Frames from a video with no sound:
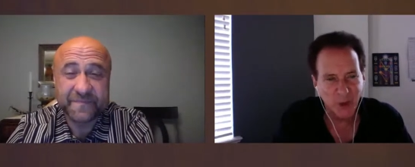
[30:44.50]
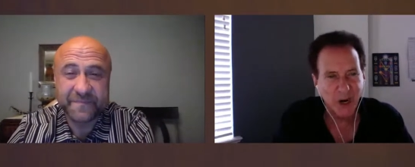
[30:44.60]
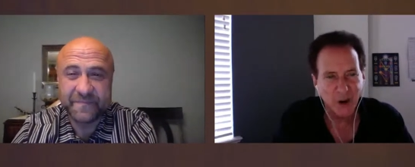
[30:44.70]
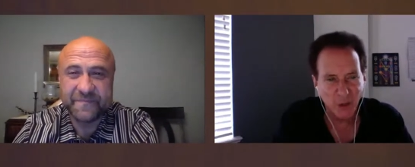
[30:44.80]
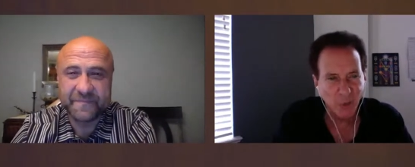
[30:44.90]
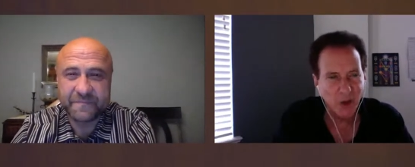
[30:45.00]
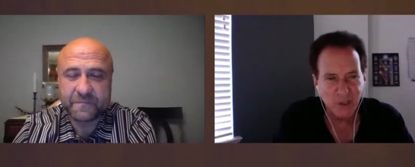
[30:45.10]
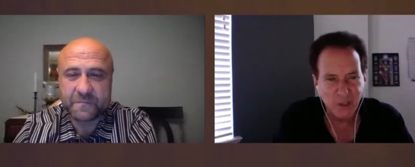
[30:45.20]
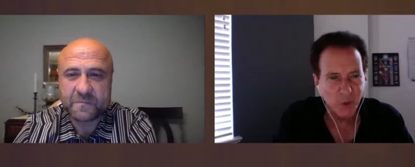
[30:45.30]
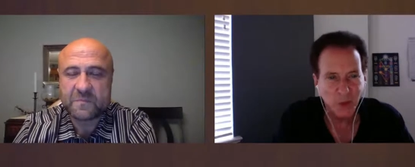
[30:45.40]
Speaker 1: We are the
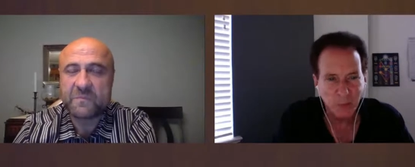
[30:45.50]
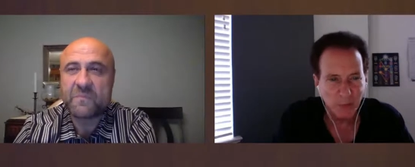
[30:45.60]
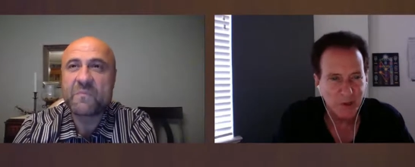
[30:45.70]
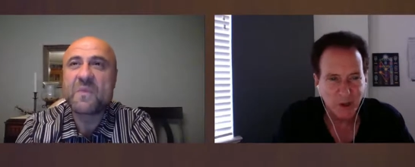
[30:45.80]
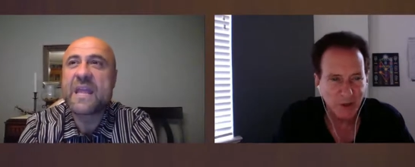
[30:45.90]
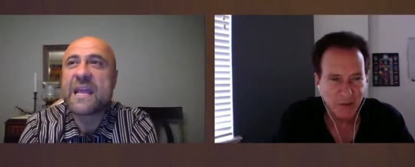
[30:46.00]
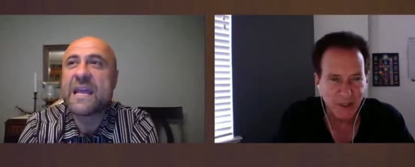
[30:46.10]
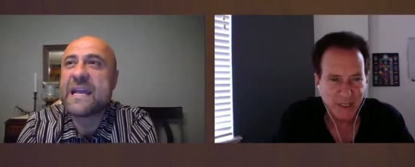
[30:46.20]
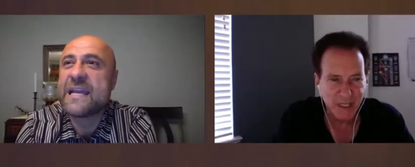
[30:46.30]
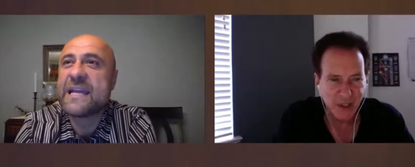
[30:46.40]
ones who will
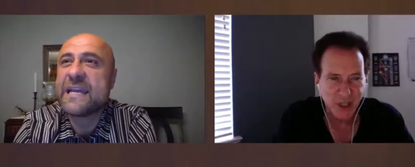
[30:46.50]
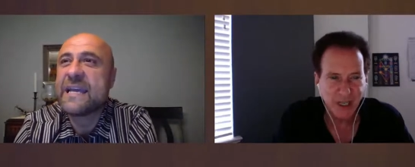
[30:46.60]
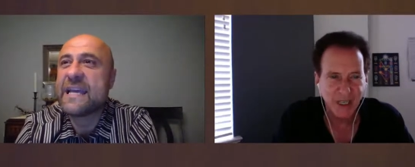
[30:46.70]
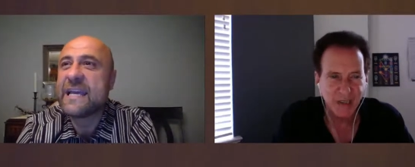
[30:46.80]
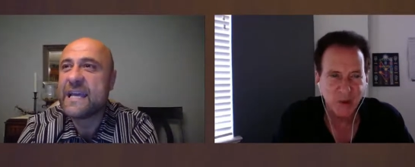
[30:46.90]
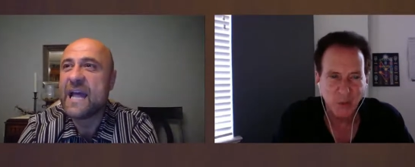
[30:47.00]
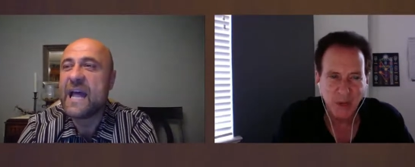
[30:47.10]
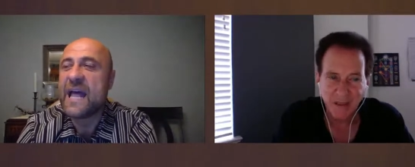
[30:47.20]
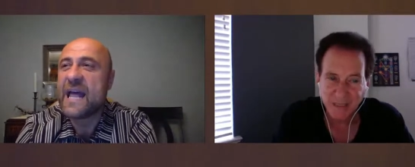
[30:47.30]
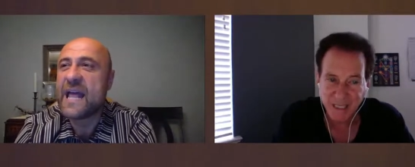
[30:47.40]
preserve the teaching. And so
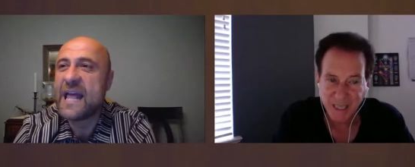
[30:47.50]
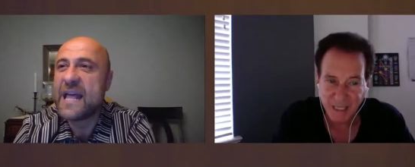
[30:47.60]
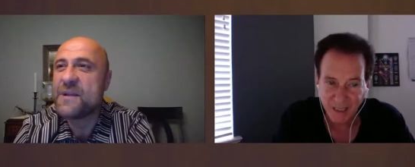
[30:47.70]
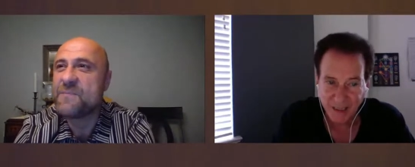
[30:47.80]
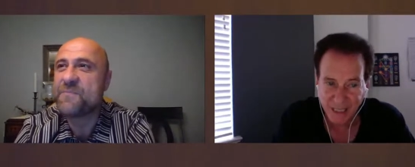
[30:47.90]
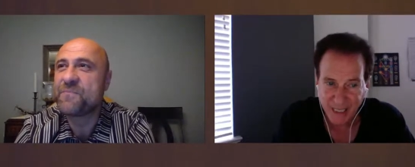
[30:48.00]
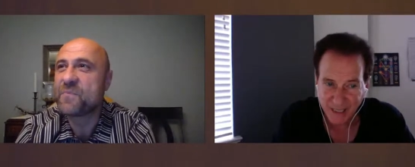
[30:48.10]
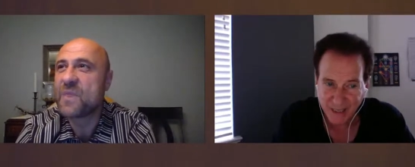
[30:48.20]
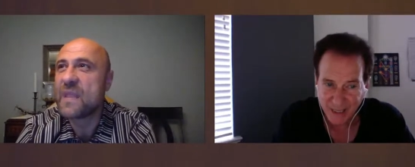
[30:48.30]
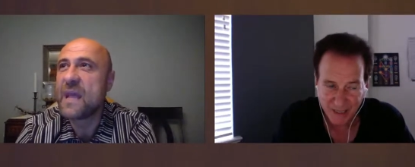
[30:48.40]
we have to take a
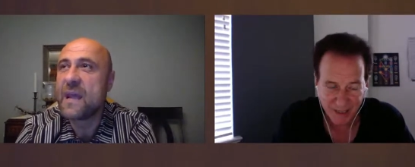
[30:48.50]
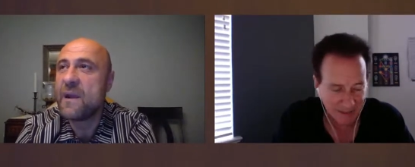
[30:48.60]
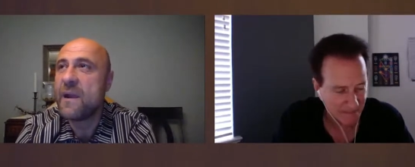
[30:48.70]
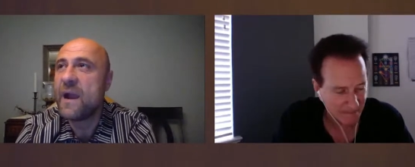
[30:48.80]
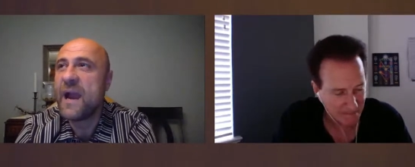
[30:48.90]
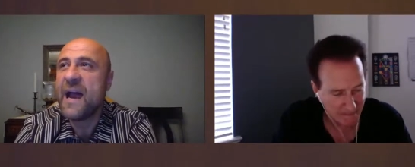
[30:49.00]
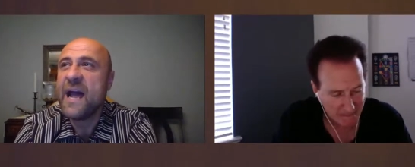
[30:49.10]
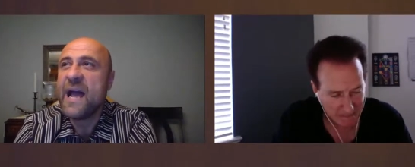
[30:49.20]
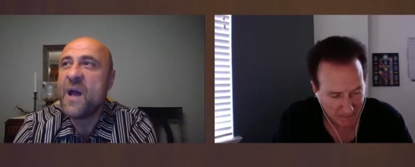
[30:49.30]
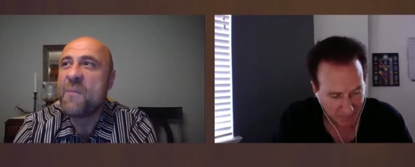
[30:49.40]
lead in this.
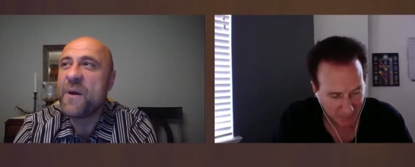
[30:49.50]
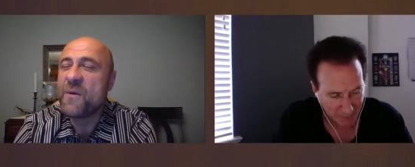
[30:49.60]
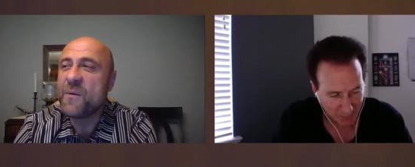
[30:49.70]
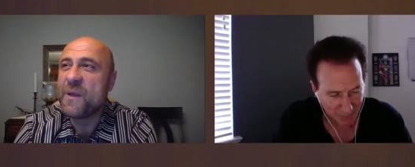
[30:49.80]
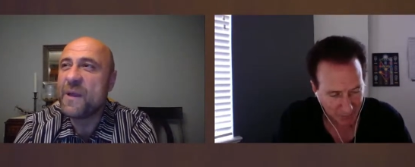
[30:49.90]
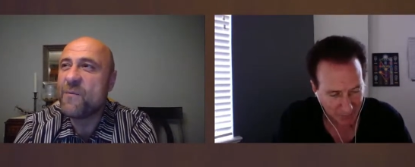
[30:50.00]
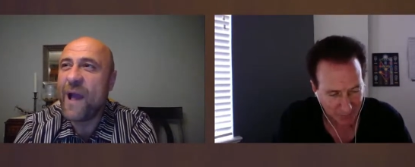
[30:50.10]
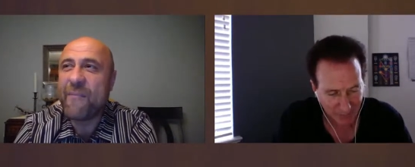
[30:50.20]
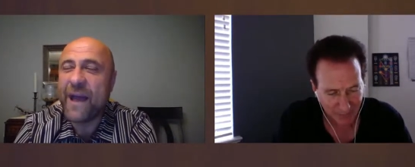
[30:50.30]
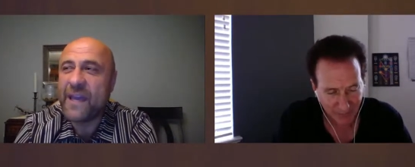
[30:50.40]
Speaker 2: But
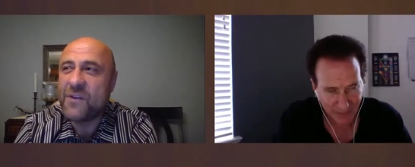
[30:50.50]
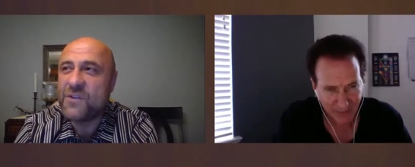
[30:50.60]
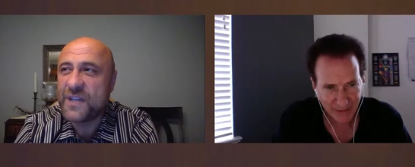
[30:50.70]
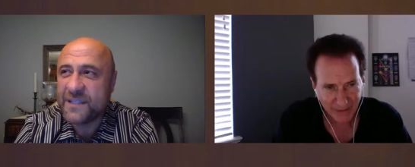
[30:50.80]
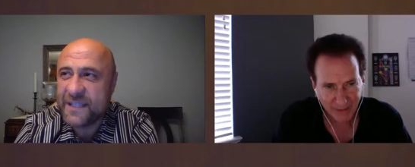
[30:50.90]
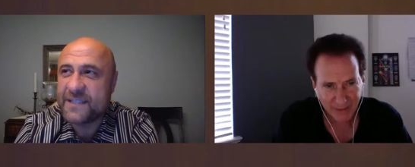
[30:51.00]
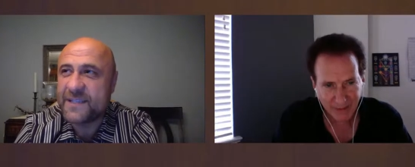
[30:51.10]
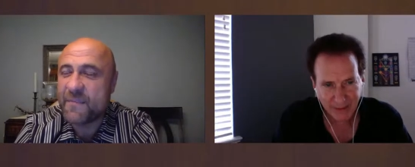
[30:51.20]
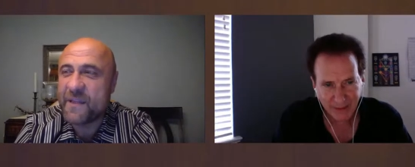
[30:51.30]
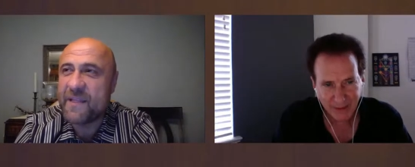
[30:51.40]
Rabbi, you just said
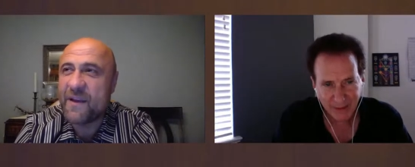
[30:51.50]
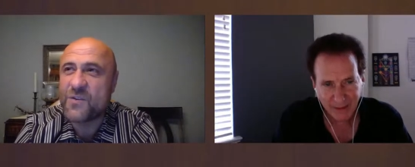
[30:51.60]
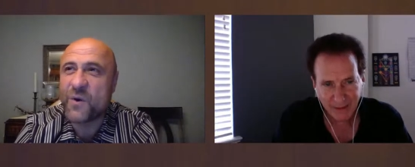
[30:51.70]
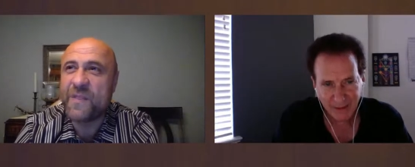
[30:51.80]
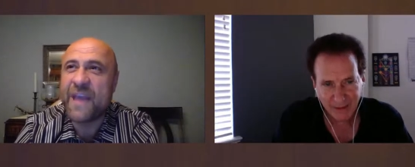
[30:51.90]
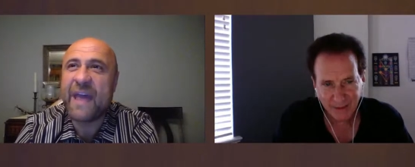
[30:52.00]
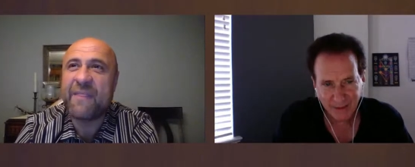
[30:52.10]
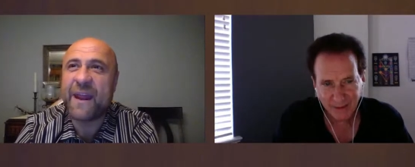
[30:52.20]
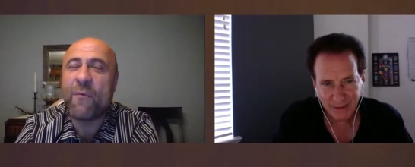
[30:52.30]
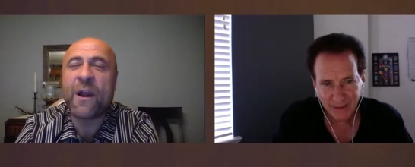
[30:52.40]
something there toward the
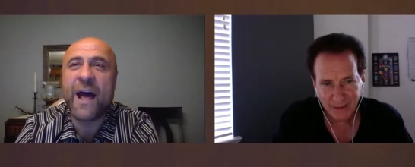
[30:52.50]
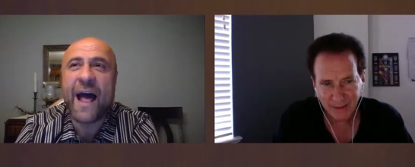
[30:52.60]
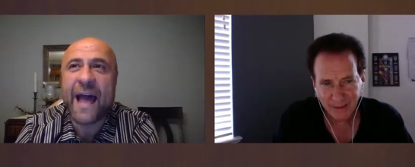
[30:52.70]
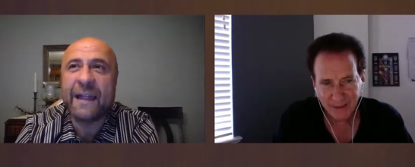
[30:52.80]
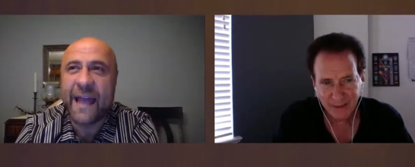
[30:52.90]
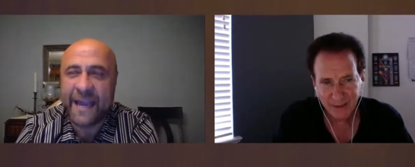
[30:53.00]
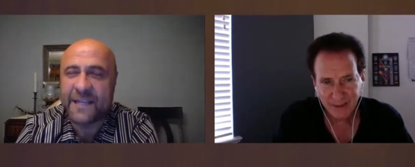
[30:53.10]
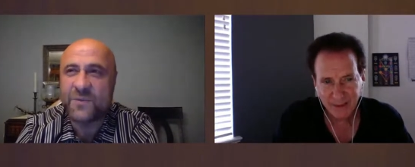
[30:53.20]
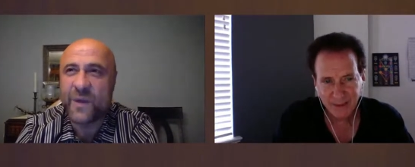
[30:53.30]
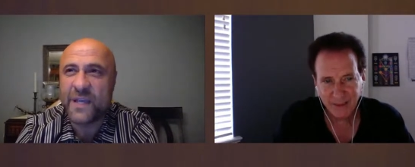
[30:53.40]
end that I want to highlight
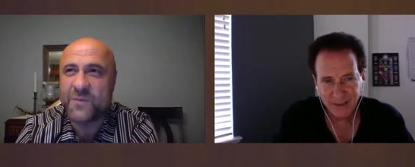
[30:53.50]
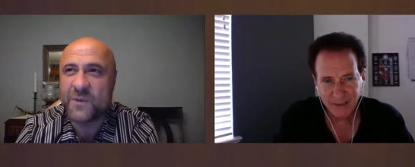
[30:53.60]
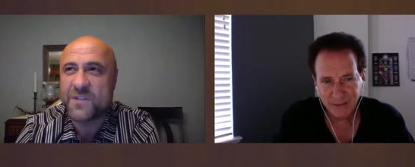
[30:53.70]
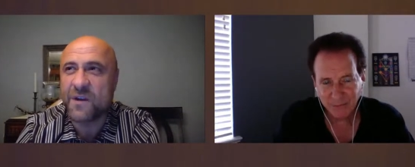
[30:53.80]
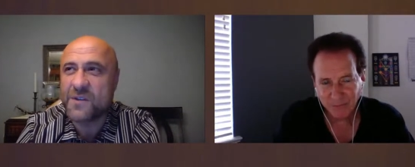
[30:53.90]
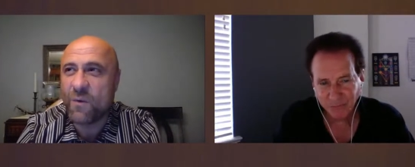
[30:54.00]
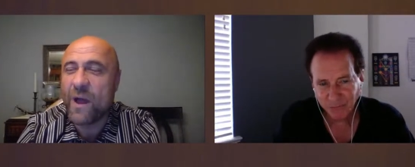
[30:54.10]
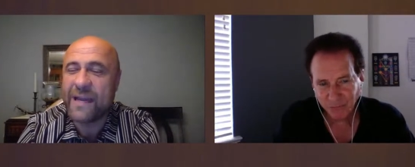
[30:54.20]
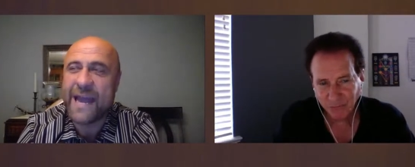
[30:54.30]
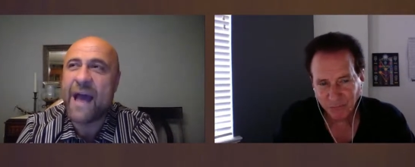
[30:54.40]
as we as we start to
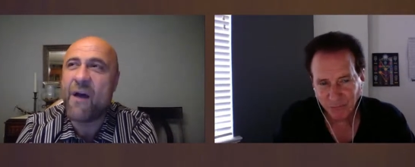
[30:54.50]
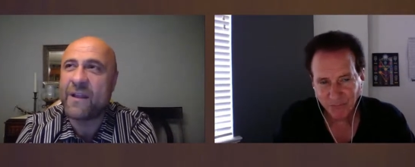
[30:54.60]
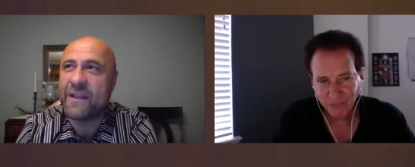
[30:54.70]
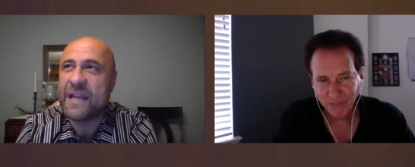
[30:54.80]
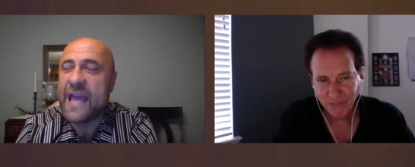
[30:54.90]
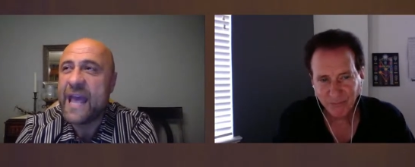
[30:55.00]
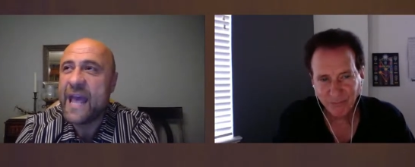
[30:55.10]
wind down, and